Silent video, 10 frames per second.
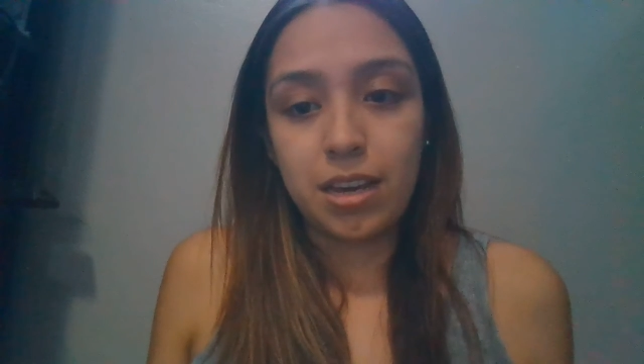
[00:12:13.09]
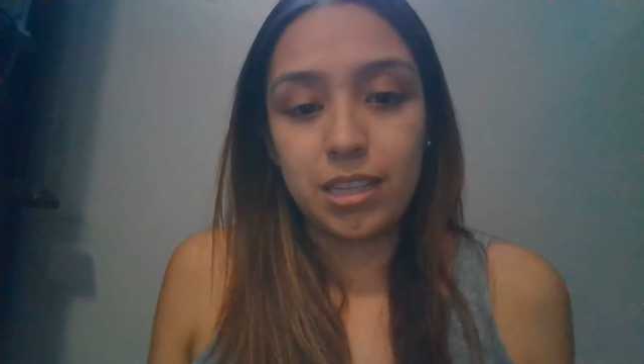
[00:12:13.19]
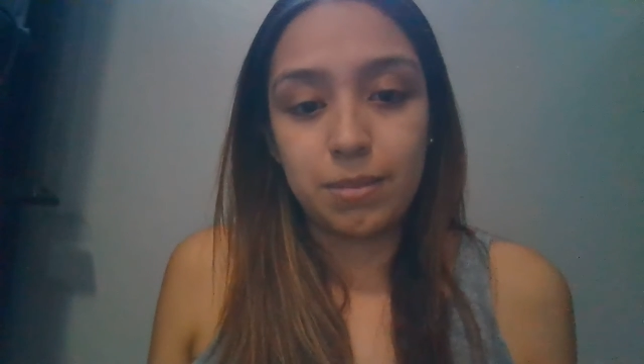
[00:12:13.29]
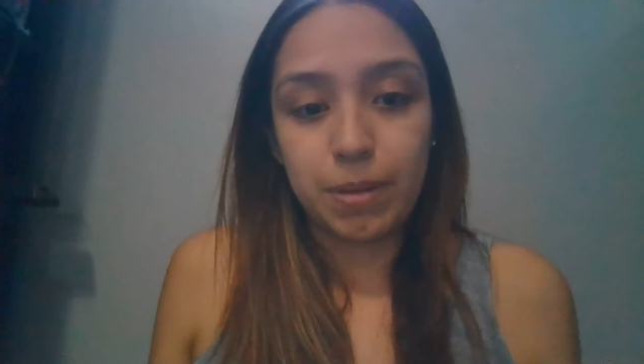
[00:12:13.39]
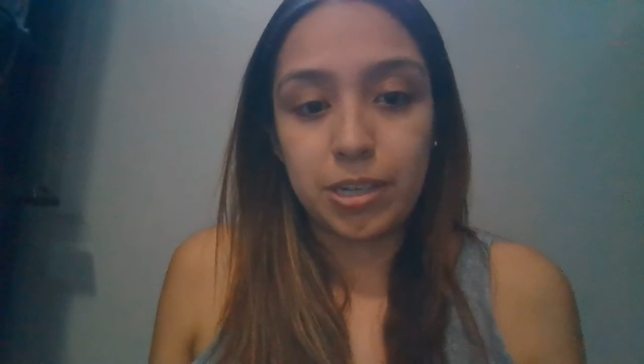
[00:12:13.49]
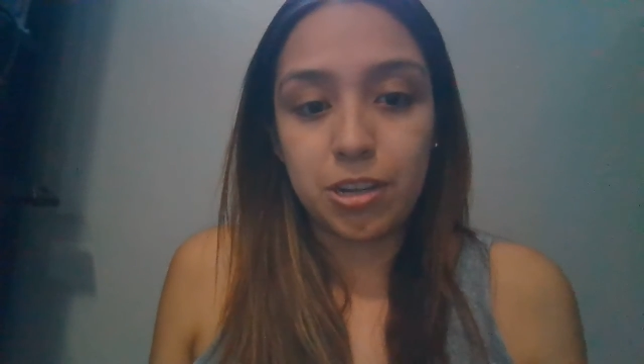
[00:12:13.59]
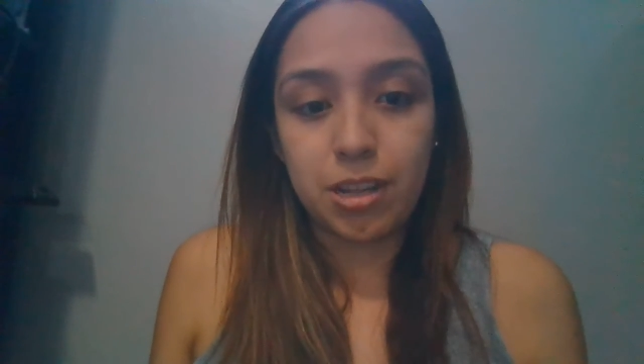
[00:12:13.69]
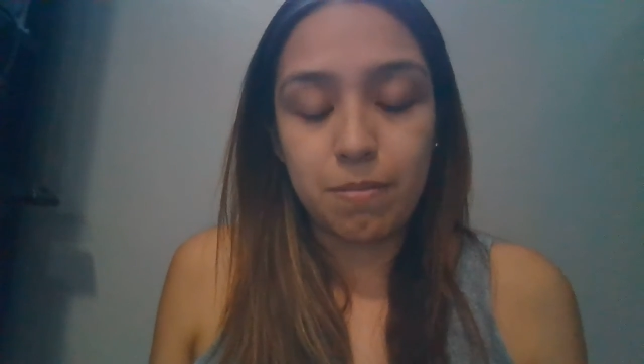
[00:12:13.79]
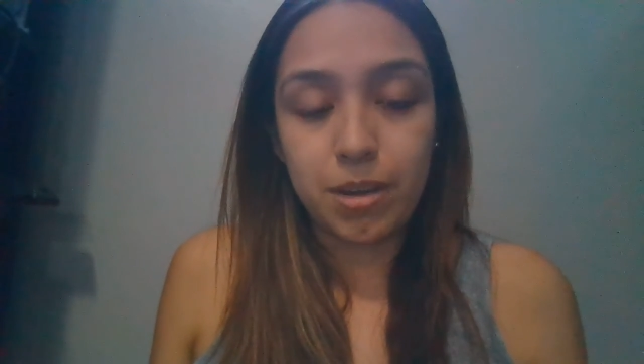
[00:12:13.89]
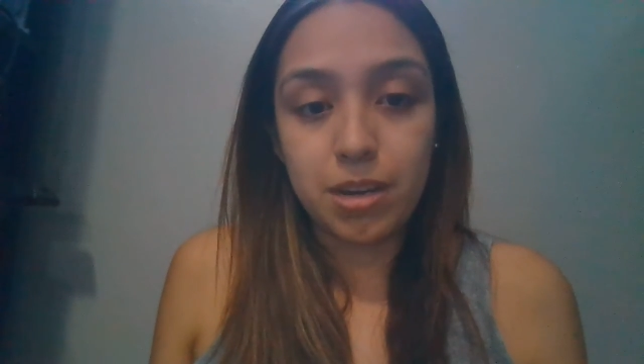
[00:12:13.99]
and
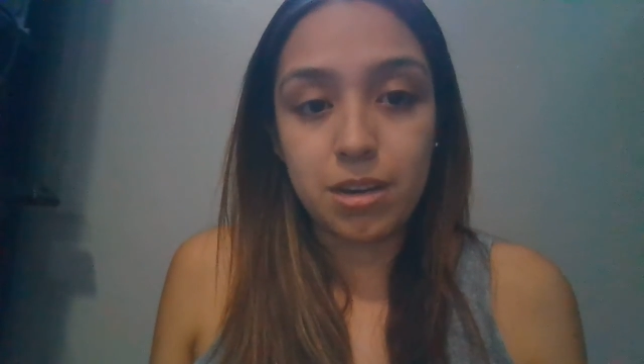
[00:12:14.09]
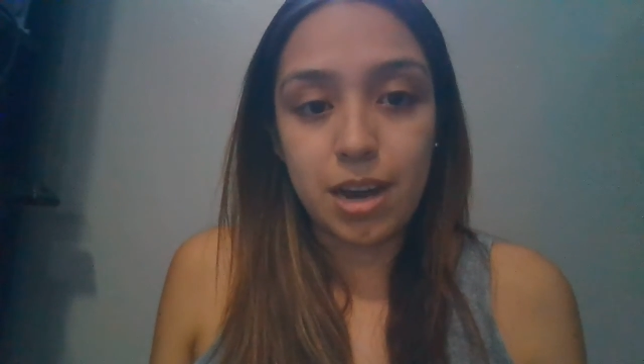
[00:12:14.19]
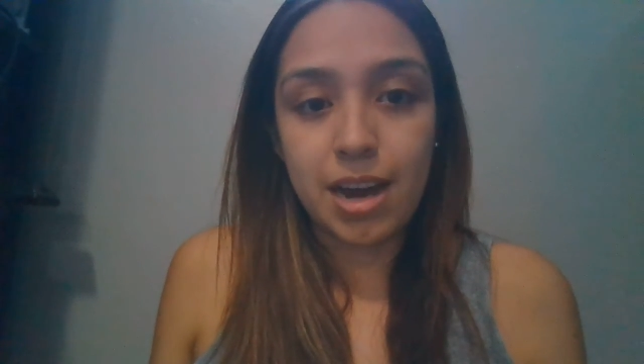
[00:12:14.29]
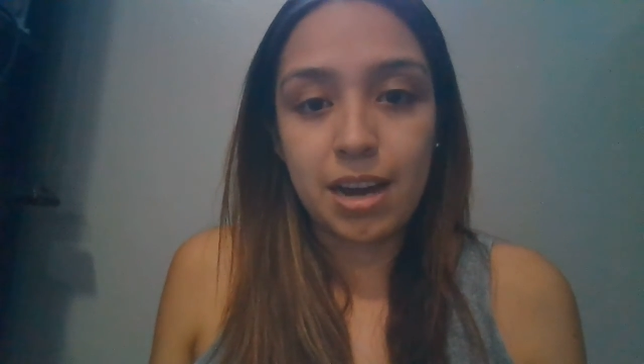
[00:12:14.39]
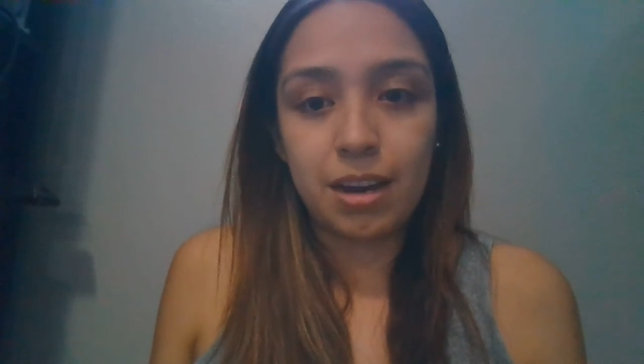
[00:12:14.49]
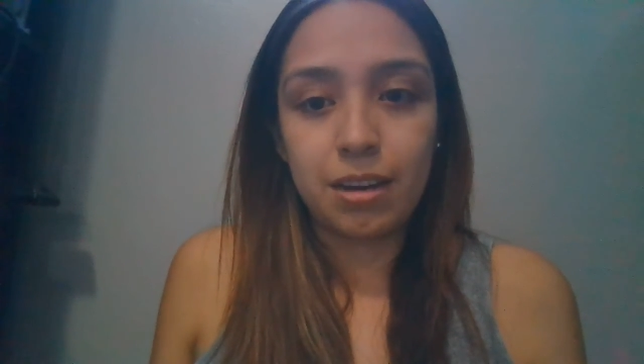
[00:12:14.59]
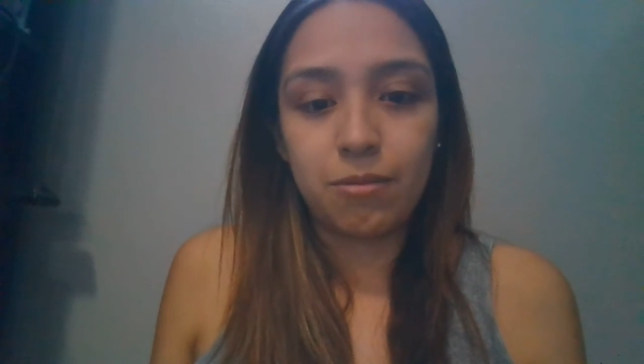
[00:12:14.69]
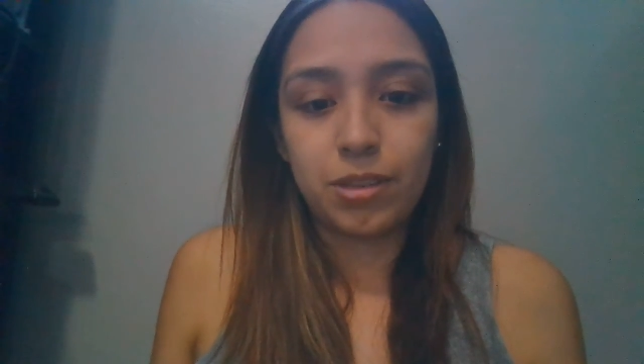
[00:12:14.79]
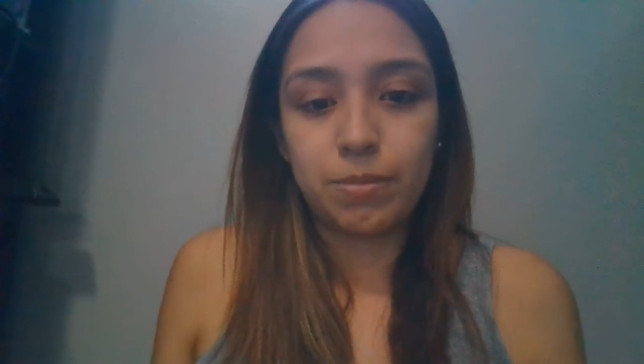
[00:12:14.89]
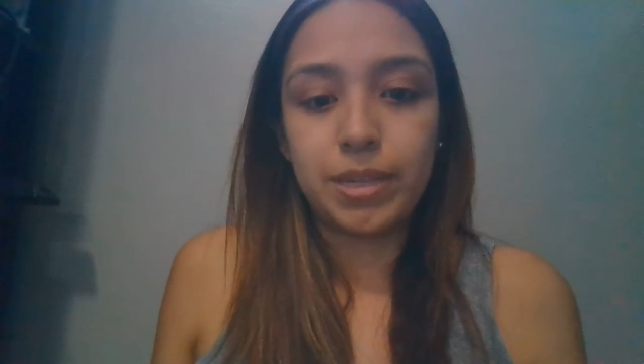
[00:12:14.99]
especially me. I
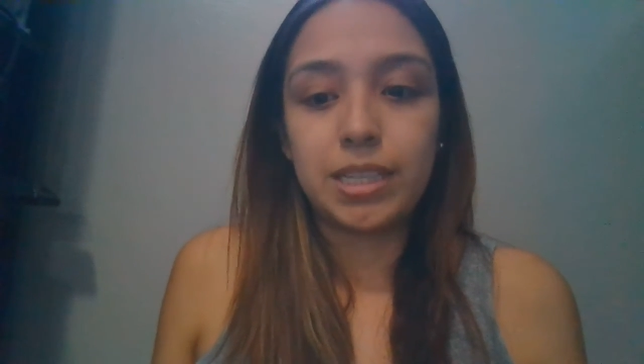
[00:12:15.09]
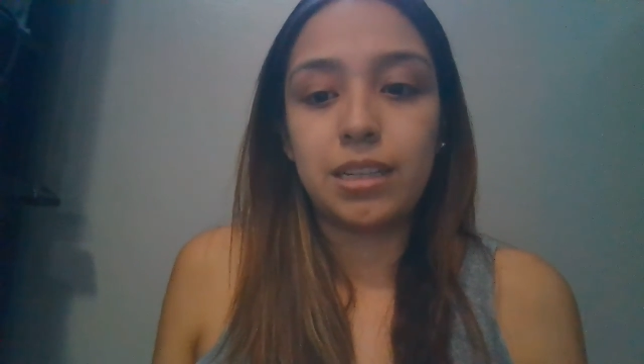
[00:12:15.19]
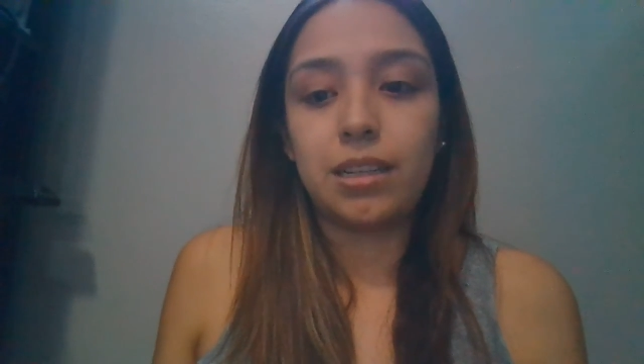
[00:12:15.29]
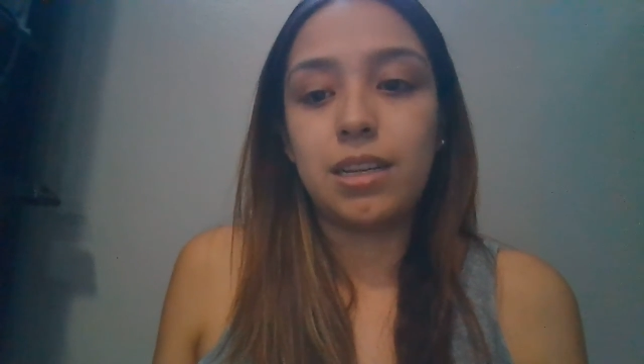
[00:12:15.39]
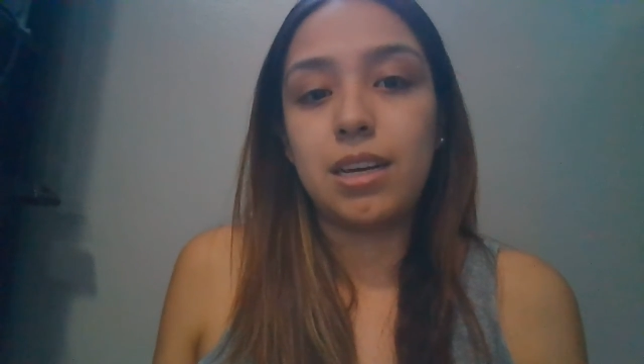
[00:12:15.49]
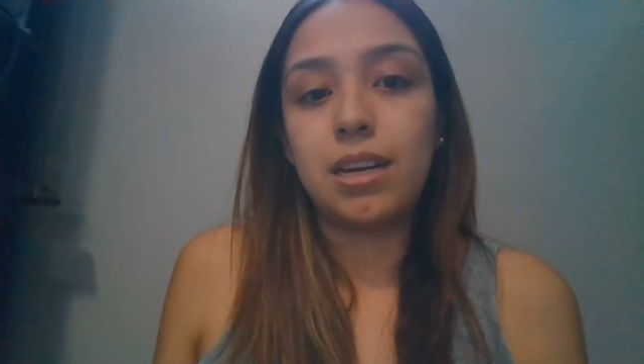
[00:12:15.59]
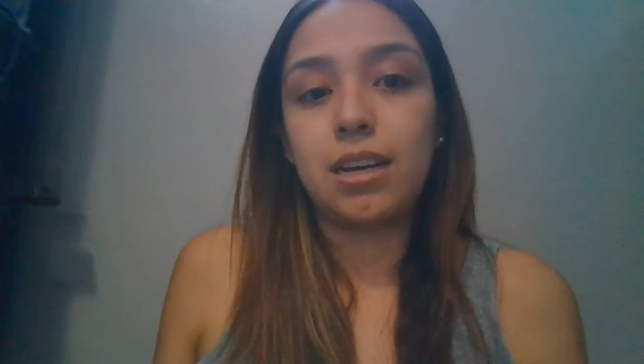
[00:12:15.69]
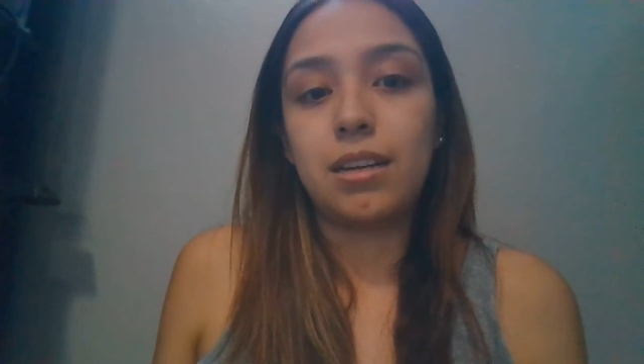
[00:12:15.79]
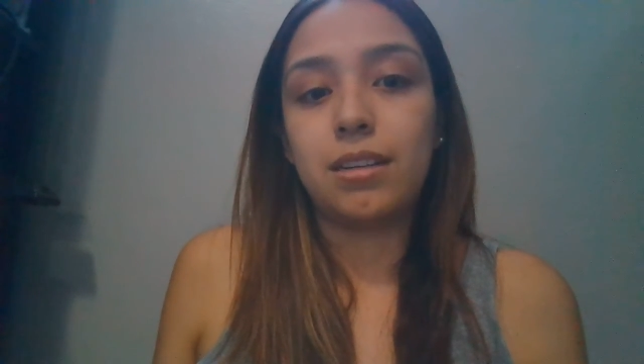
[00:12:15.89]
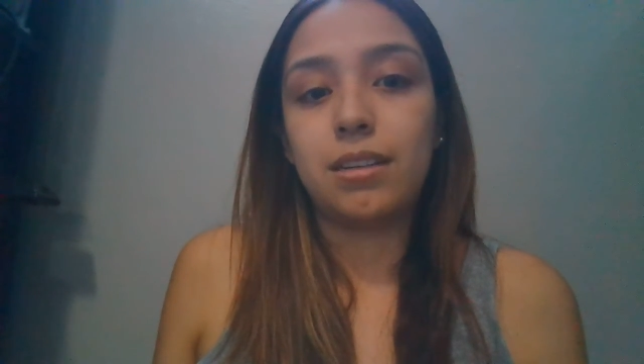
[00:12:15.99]
was basically,